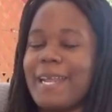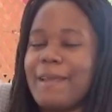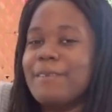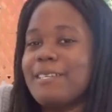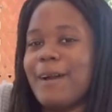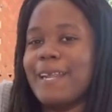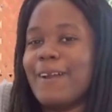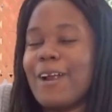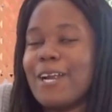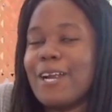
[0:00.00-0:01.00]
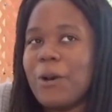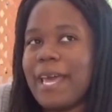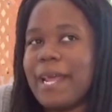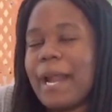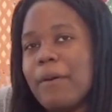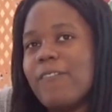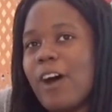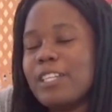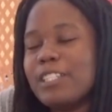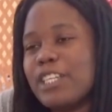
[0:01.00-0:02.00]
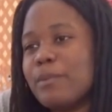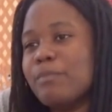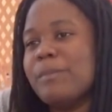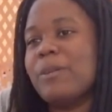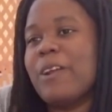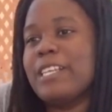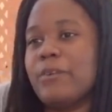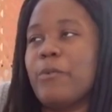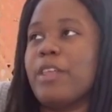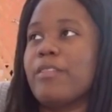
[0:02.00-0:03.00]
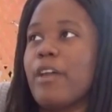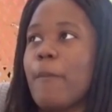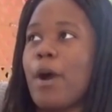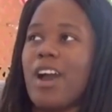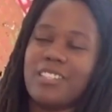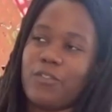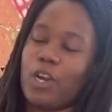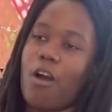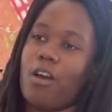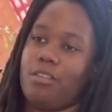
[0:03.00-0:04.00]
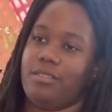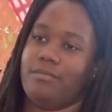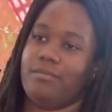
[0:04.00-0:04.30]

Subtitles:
name is Imani Carswell, and I'm a volunteer puppy raiser with Paws for a Cause.